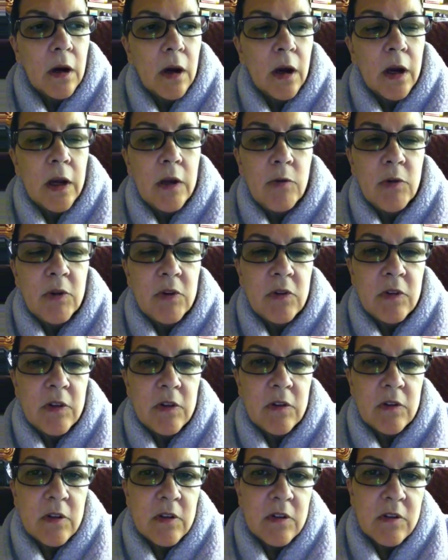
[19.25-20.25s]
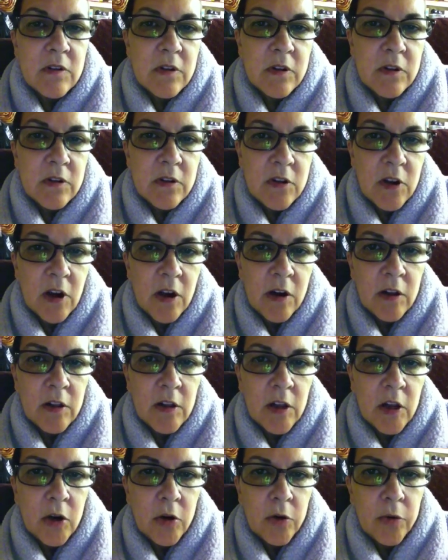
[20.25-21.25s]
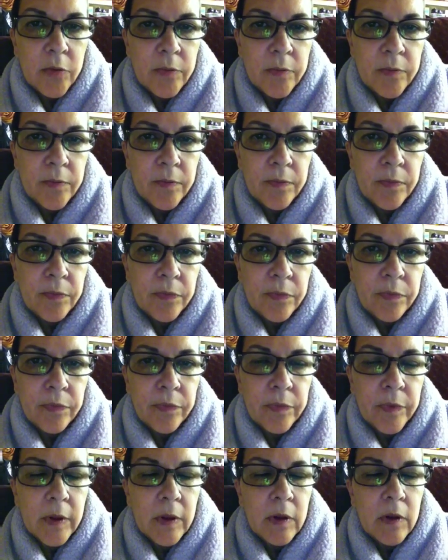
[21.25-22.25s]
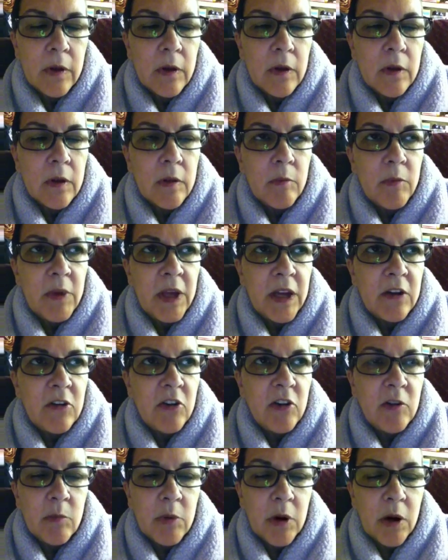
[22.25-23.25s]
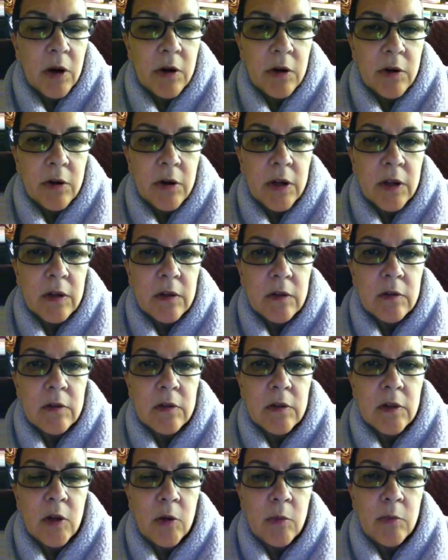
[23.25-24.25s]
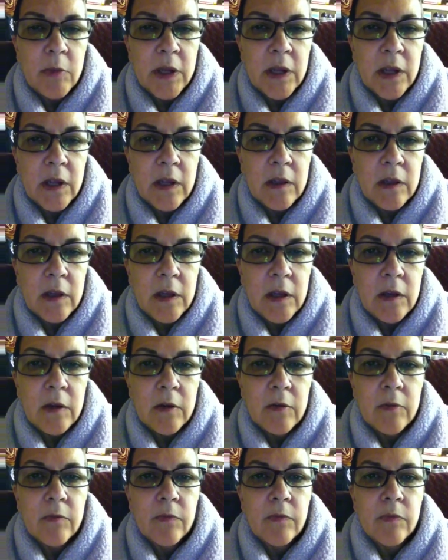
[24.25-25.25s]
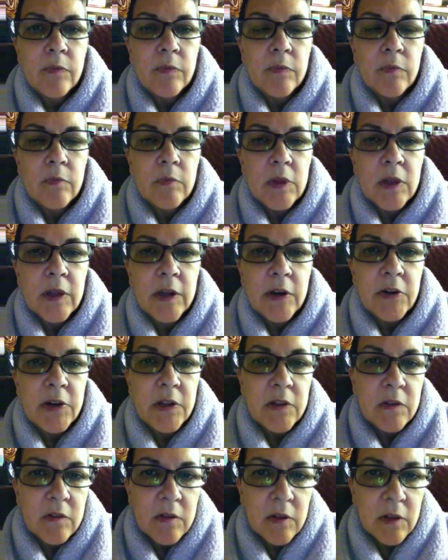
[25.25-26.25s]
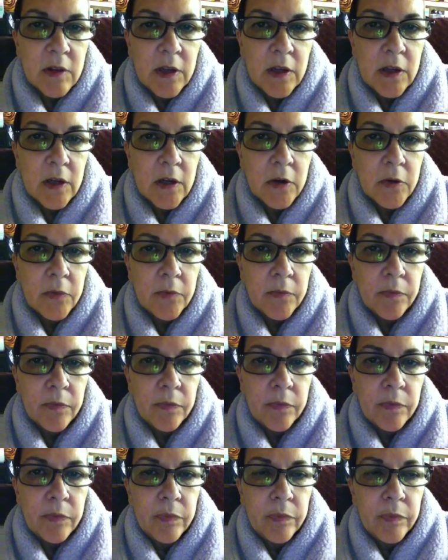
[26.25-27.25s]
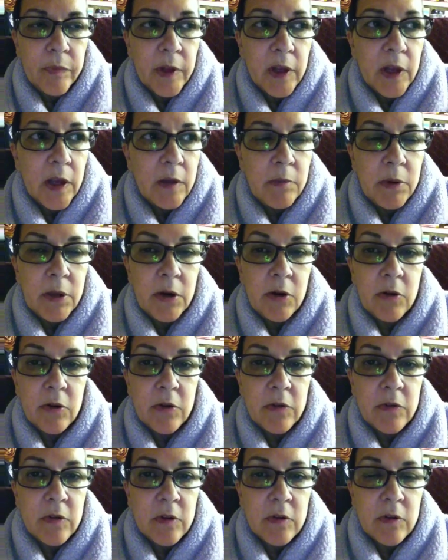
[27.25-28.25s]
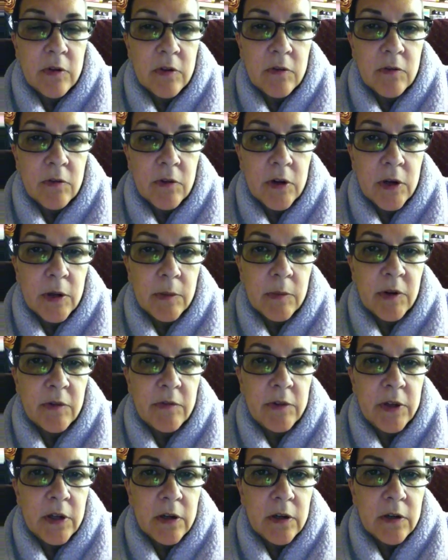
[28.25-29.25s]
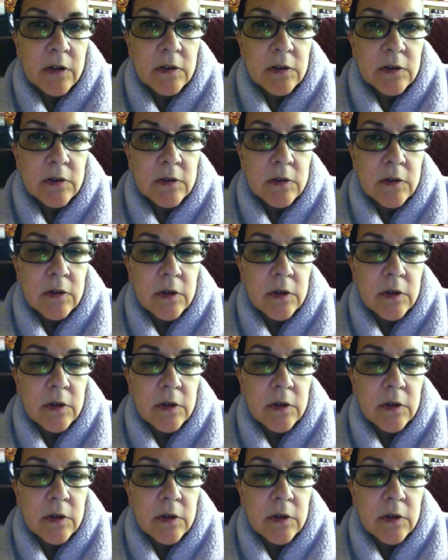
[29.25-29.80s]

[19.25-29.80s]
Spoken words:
I was the assistant to Donna Lowe, managing partner at Lowe McKinley, Valerian Salenko. Had been her assistant for a number of years.